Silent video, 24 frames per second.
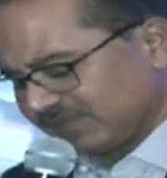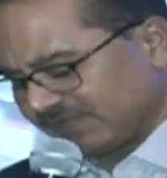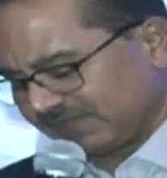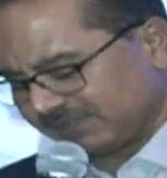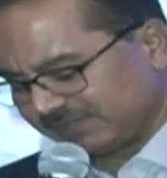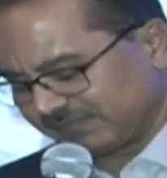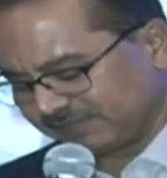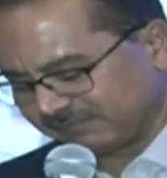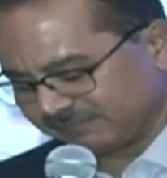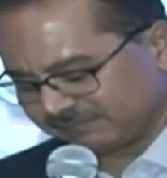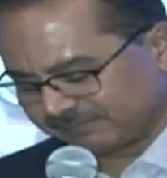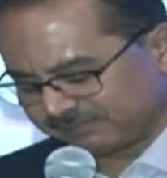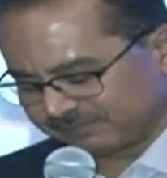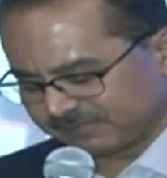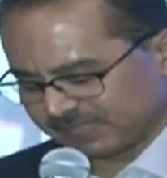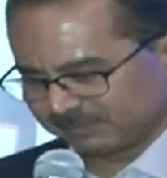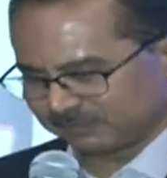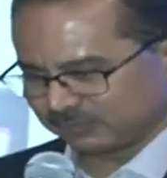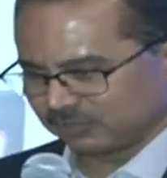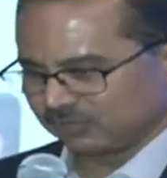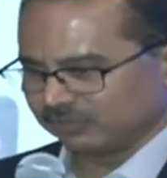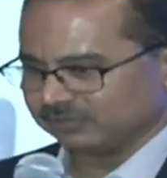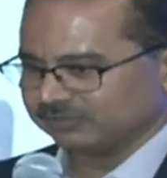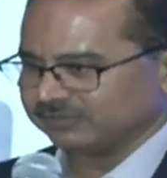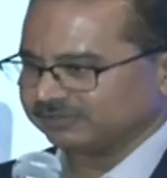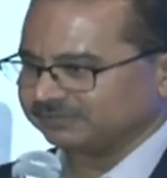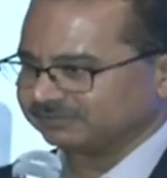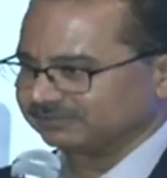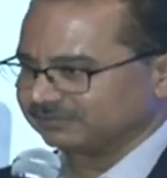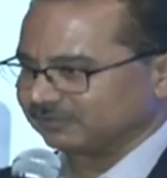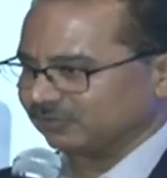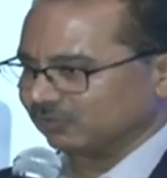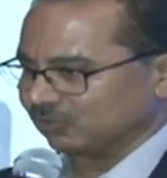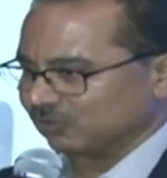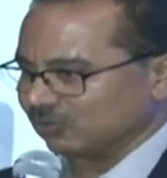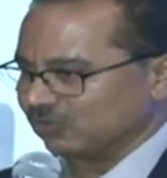and then kept
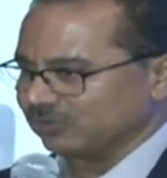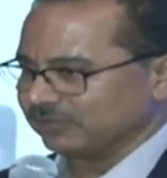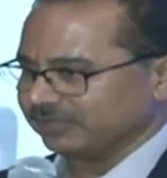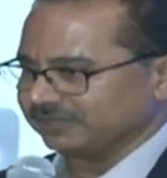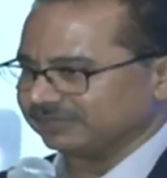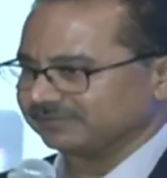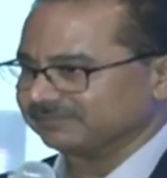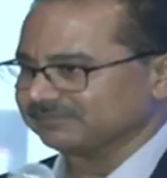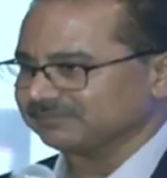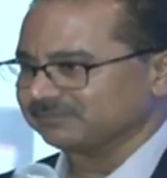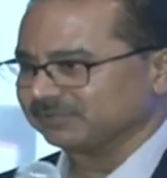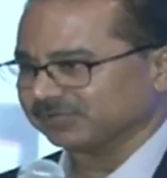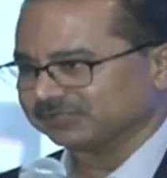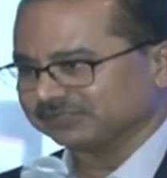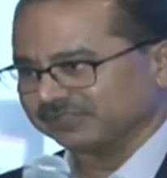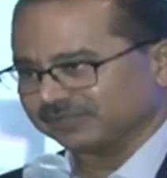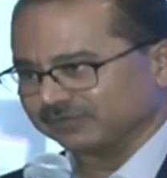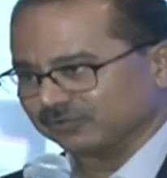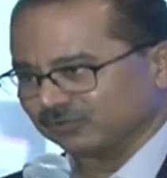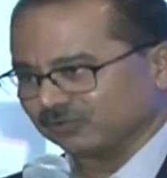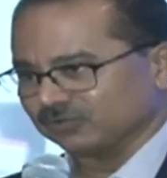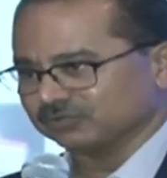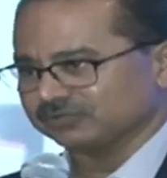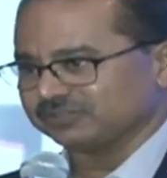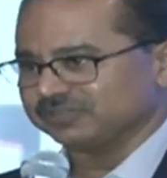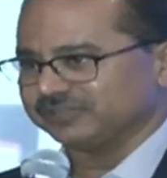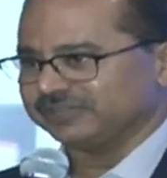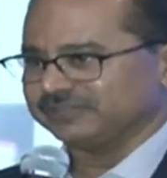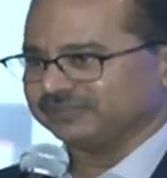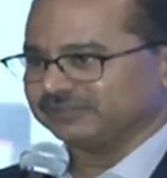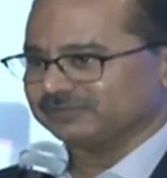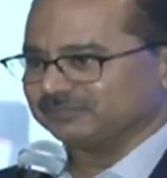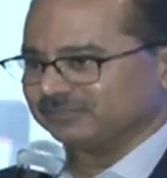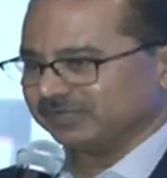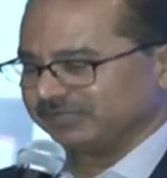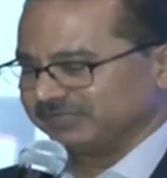on growing, but the growth
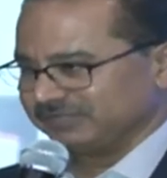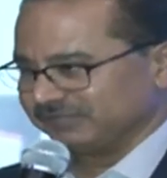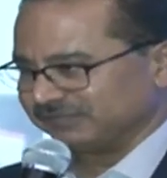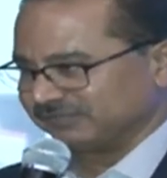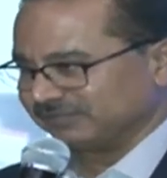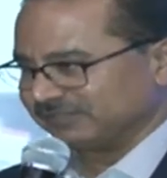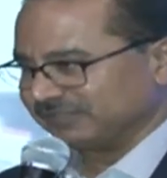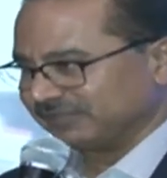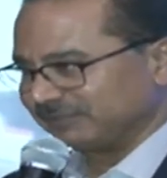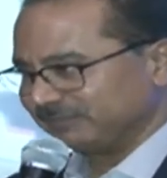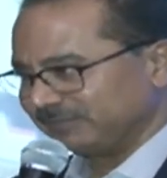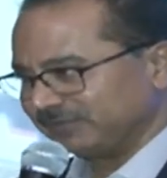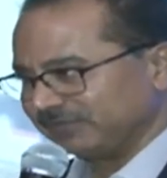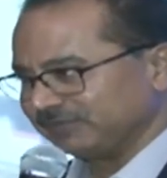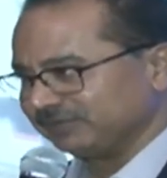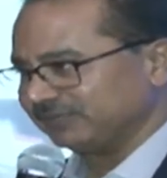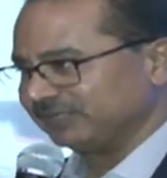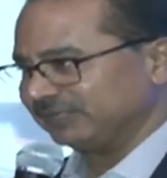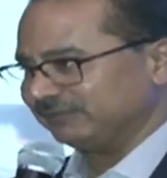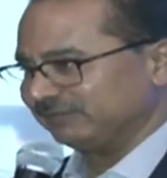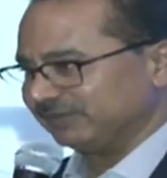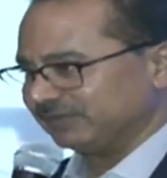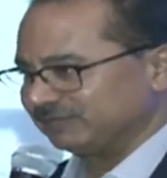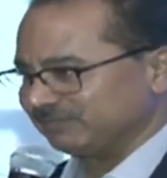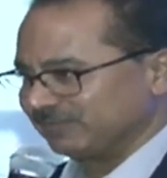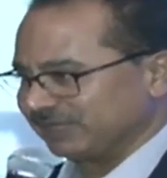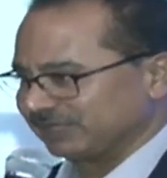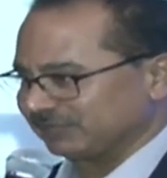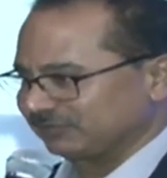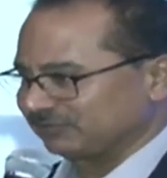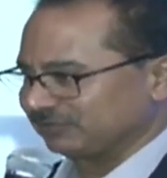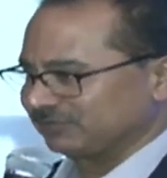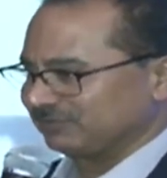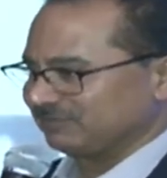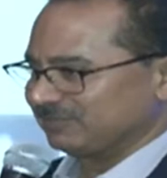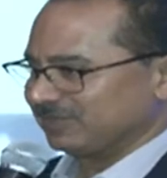needed money, so he repeatedly went
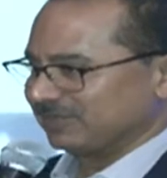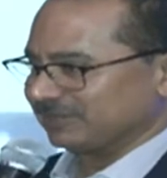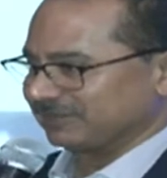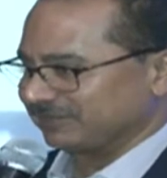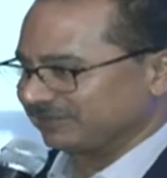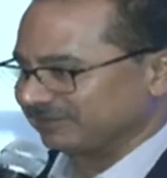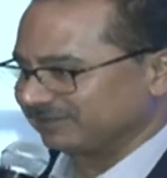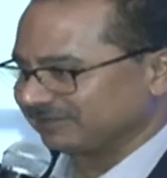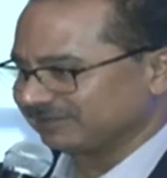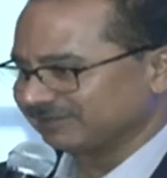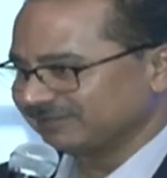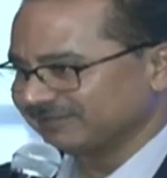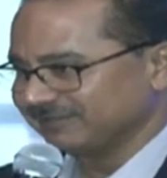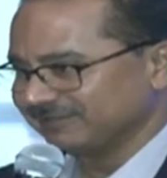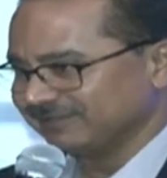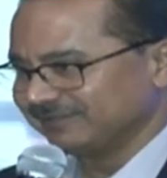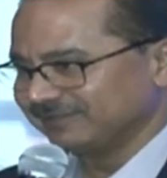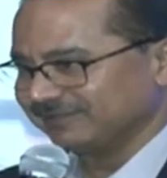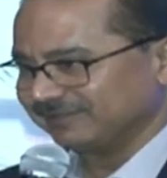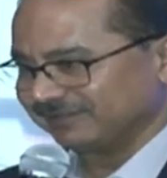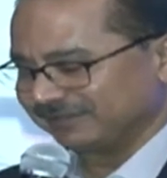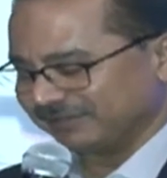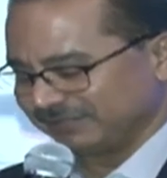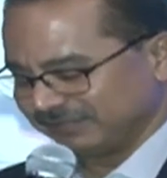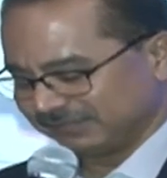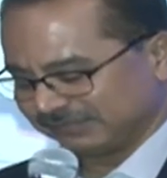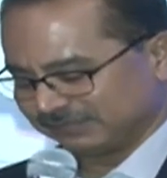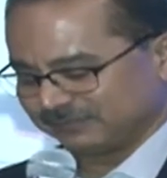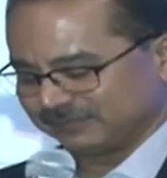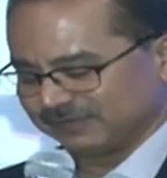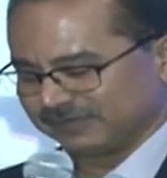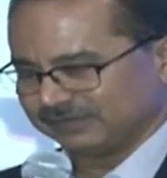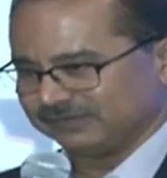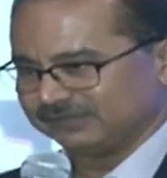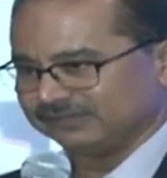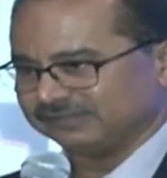back to the market, raised
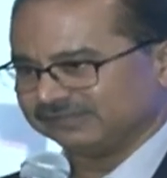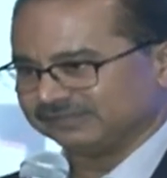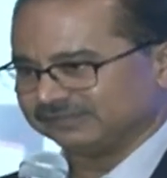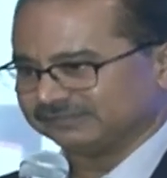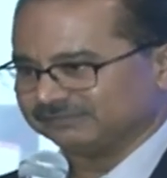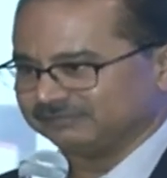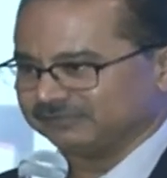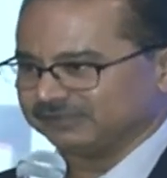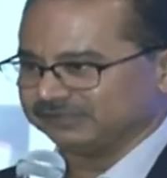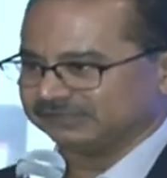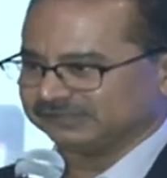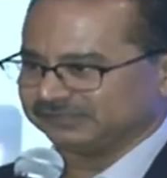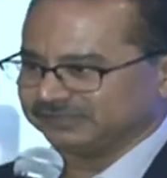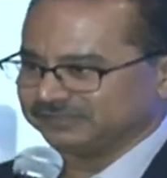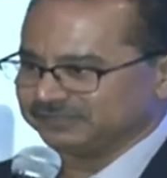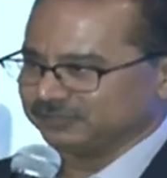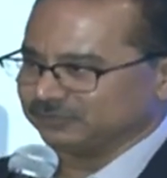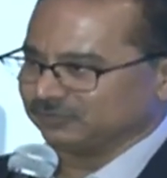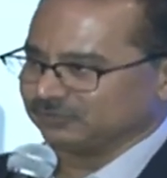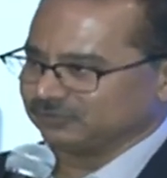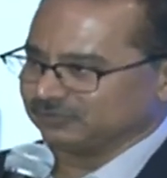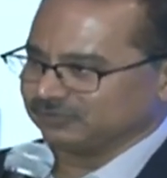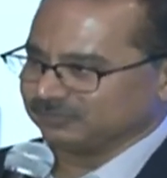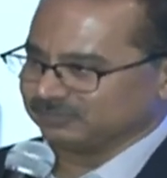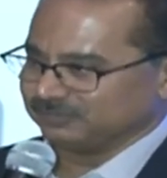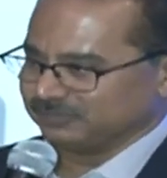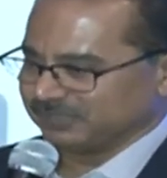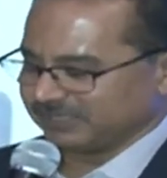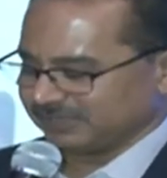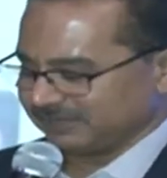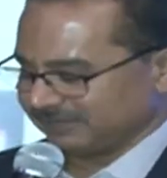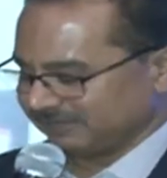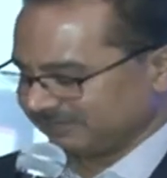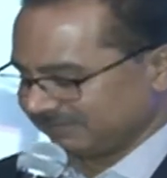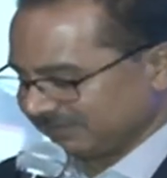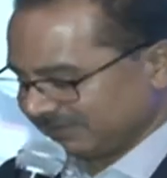funds, first in Europe,
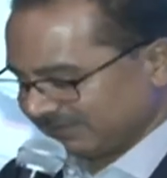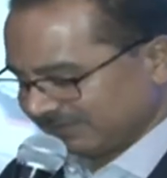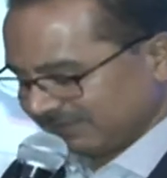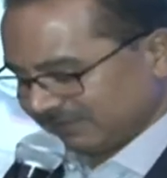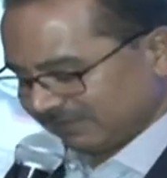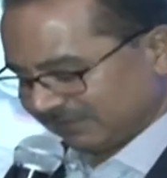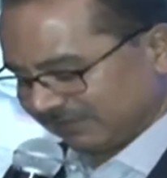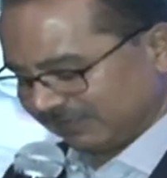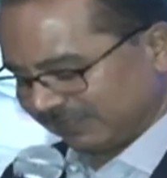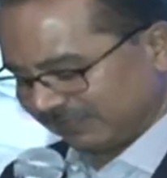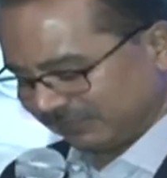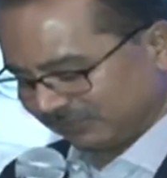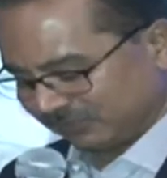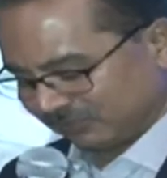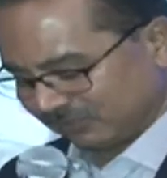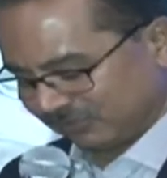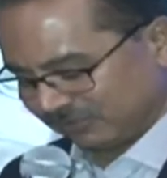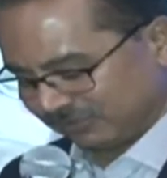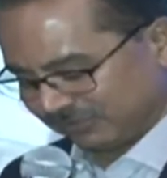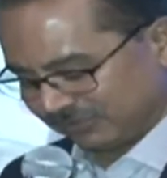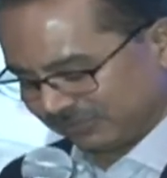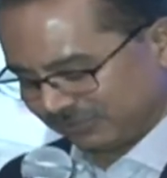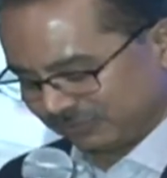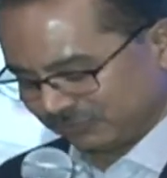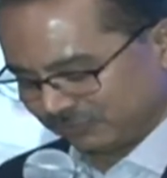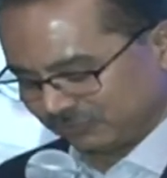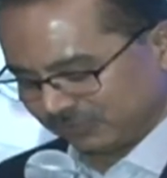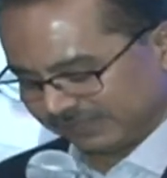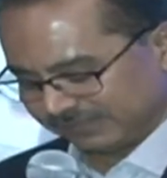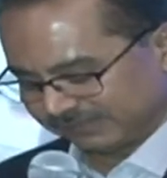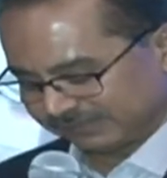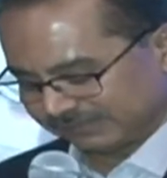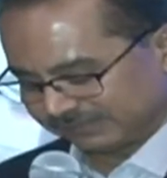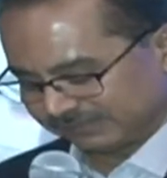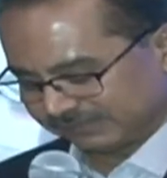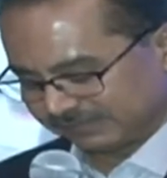then later on in the
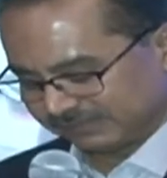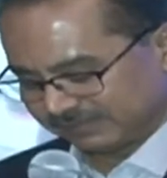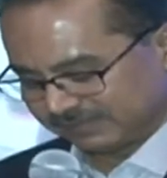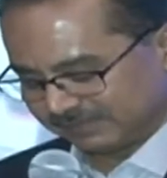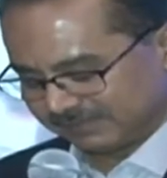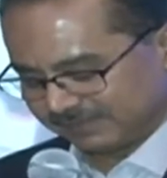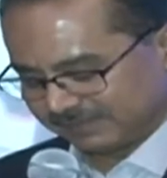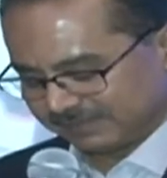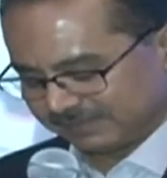U S,